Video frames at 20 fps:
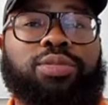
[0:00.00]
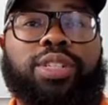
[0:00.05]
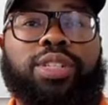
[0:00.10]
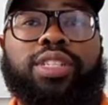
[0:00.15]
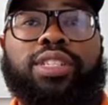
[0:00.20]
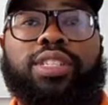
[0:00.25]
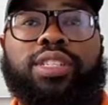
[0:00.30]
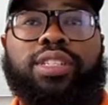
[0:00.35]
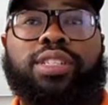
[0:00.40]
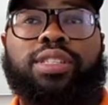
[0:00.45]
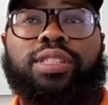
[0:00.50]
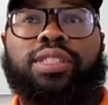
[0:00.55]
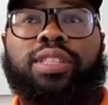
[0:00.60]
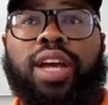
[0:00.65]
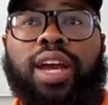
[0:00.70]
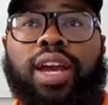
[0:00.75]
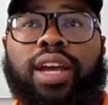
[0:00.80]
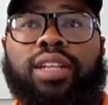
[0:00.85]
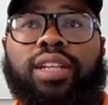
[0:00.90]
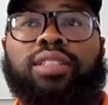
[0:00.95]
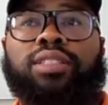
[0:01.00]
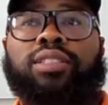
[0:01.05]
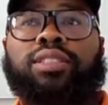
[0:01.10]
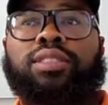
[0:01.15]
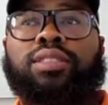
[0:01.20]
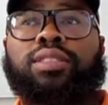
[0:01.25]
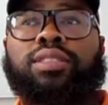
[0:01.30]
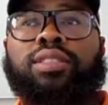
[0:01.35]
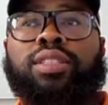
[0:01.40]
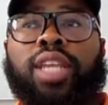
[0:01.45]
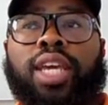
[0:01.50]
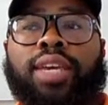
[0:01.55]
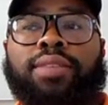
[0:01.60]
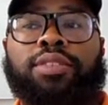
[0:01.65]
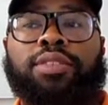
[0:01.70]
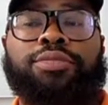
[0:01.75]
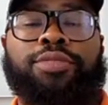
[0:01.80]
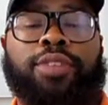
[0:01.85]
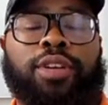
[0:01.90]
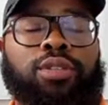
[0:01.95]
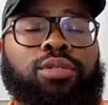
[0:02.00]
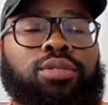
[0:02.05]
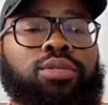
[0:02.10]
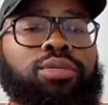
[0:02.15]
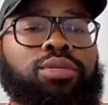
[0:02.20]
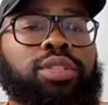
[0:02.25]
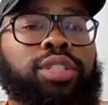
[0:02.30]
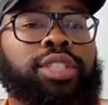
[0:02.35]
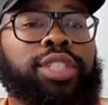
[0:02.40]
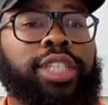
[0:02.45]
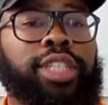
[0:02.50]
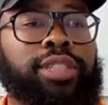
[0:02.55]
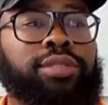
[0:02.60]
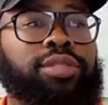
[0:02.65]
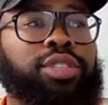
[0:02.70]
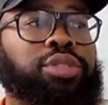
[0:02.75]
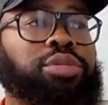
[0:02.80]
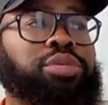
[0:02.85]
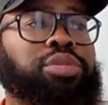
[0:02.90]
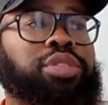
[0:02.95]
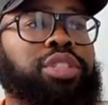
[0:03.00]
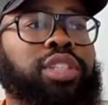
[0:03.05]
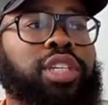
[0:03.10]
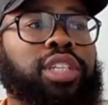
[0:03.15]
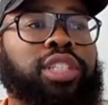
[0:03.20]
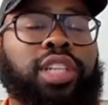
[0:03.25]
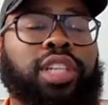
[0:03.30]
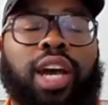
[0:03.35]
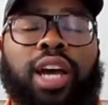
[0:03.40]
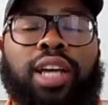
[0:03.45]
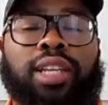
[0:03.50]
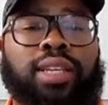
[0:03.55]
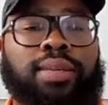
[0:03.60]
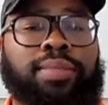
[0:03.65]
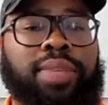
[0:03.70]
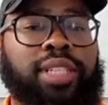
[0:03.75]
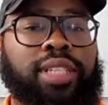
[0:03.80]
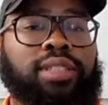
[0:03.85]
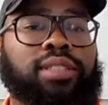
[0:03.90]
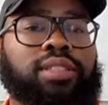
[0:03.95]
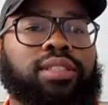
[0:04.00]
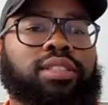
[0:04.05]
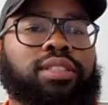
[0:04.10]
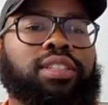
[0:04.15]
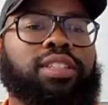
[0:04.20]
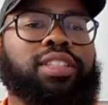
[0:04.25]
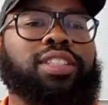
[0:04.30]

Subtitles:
a reason that Navy Federal gives you such high limits